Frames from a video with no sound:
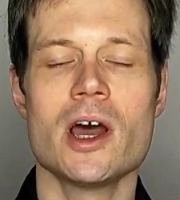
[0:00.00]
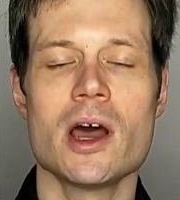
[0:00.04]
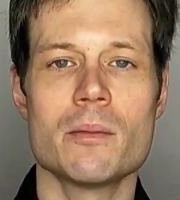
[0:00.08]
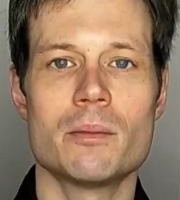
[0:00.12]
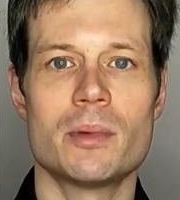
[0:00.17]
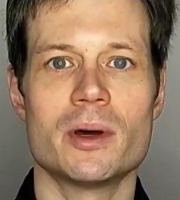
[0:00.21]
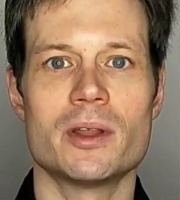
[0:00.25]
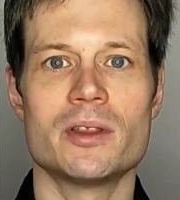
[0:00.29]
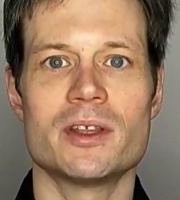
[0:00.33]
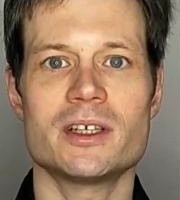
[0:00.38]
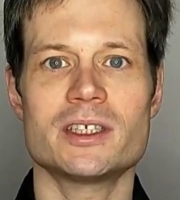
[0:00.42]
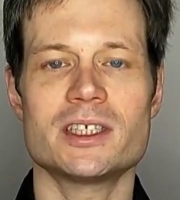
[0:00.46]

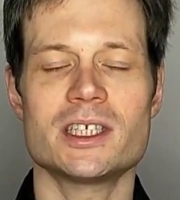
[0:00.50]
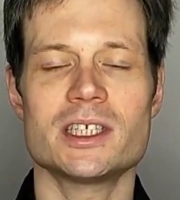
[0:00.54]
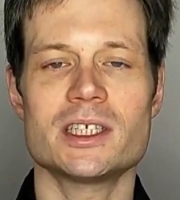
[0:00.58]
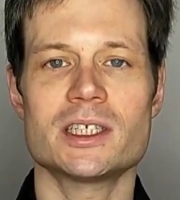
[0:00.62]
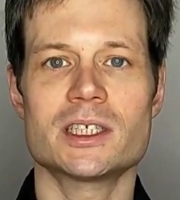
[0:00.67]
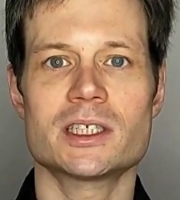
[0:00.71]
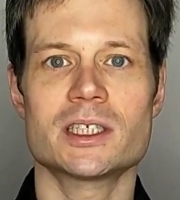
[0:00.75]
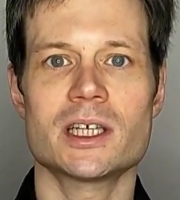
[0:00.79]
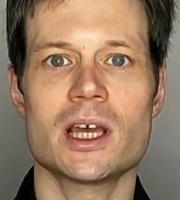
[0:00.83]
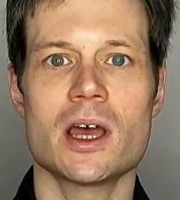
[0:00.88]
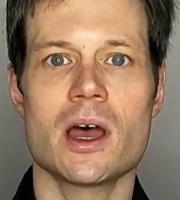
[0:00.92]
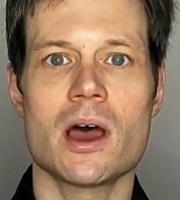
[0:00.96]
But this
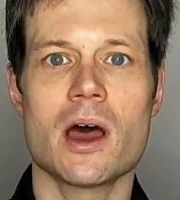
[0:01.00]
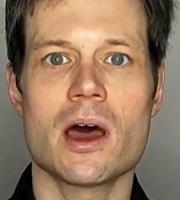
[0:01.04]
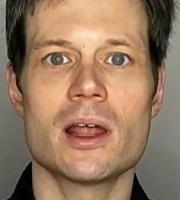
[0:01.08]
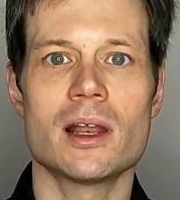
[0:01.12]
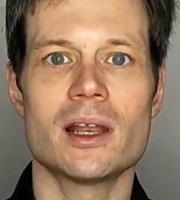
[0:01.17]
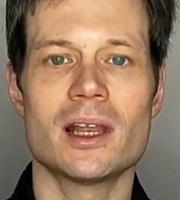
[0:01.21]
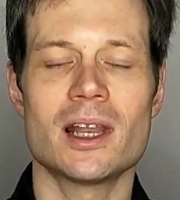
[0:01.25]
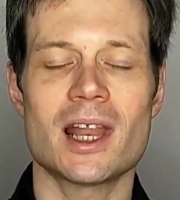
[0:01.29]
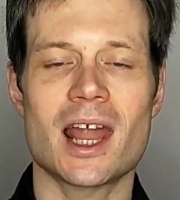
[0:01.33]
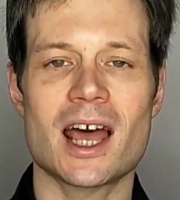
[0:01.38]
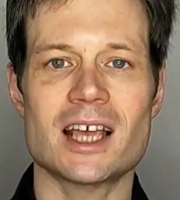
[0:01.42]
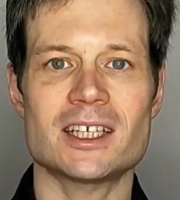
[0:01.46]
is
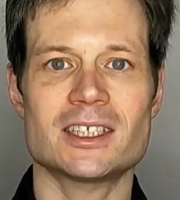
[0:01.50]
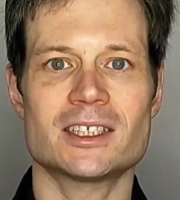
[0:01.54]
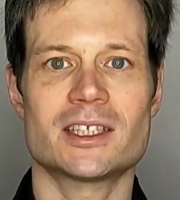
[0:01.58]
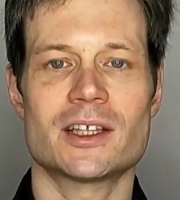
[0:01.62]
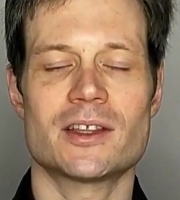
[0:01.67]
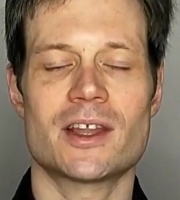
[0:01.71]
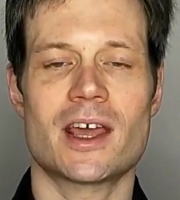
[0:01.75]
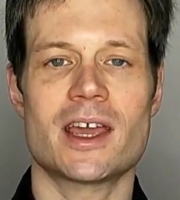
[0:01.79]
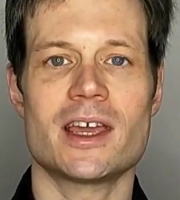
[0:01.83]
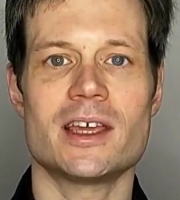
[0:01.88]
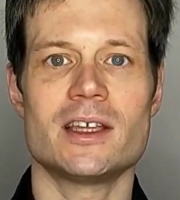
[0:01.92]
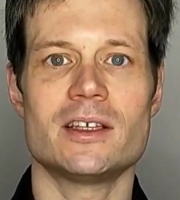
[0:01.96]
less that
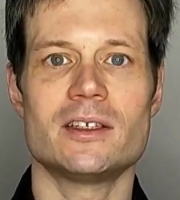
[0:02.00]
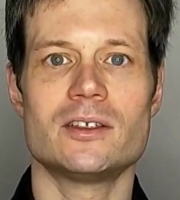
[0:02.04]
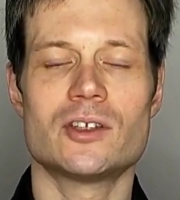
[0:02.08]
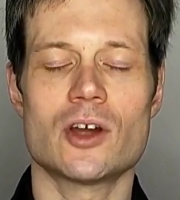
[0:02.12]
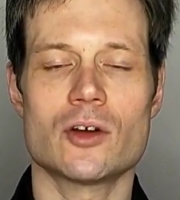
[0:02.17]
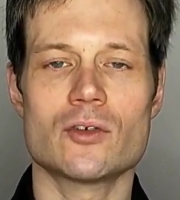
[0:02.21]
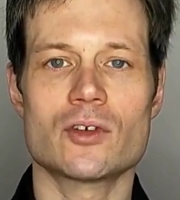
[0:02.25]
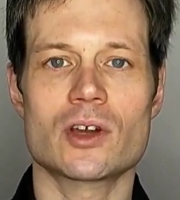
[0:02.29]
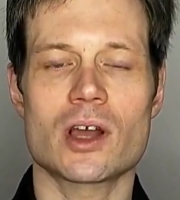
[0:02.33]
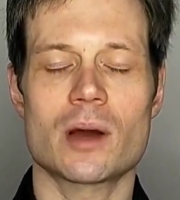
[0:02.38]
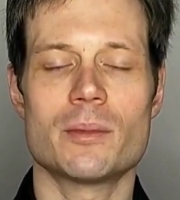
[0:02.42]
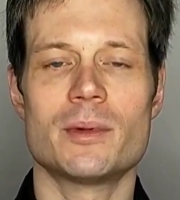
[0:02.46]
they
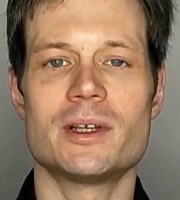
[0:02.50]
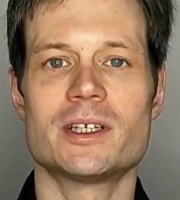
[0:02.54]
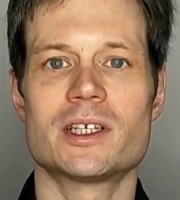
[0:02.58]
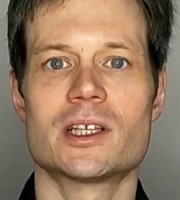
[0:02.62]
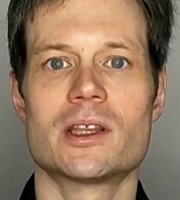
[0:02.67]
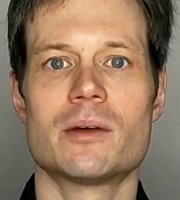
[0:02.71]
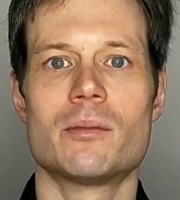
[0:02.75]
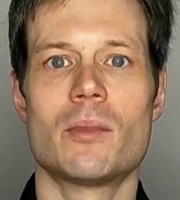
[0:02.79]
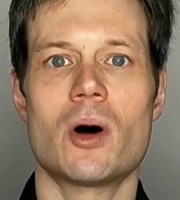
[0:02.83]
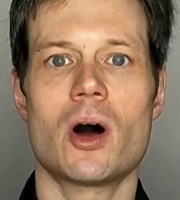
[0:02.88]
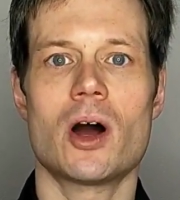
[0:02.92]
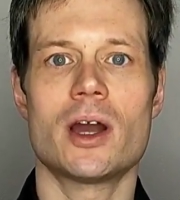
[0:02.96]
don't come into
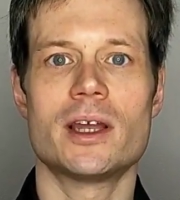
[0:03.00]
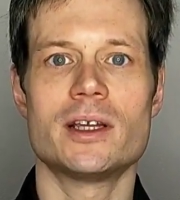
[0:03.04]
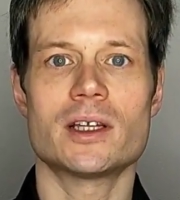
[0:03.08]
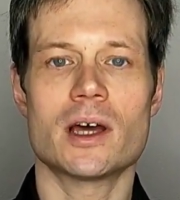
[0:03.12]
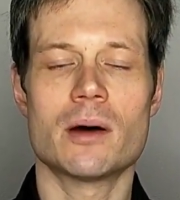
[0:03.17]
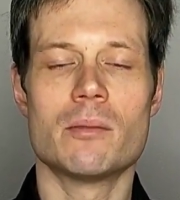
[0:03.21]
the mind